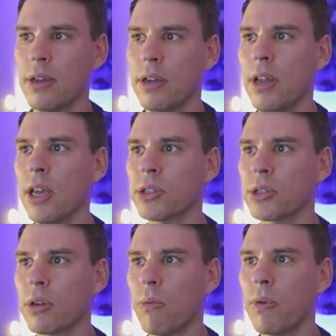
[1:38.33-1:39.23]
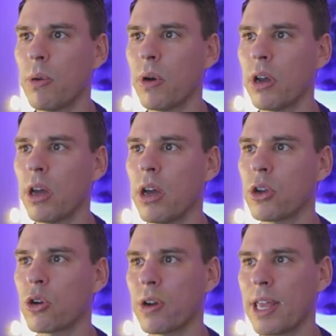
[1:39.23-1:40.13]
Next, we want to
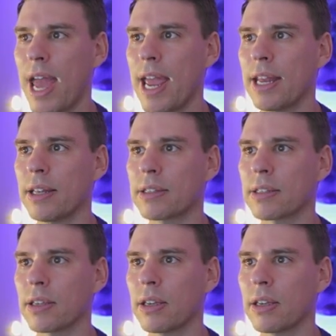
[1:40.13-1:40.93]
create